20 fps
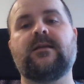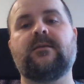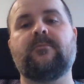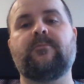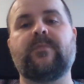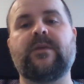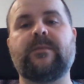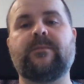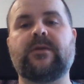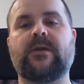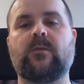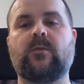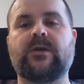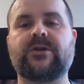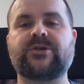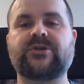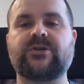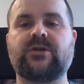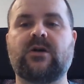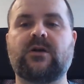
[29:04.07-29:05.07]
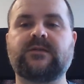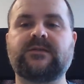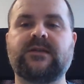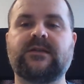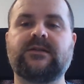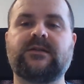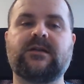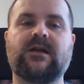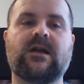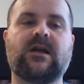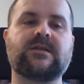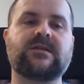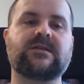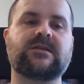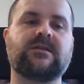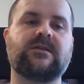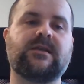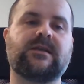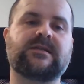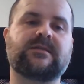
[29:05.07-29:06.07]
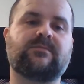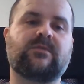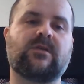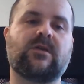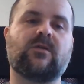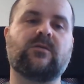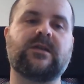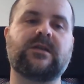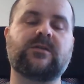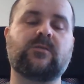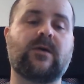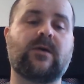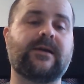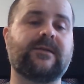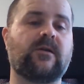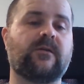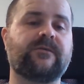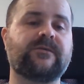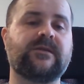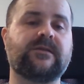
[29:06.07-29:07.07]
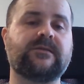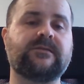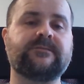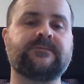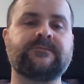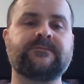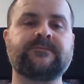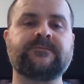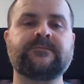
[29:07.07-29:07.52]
People were shot and cars exploded quite often,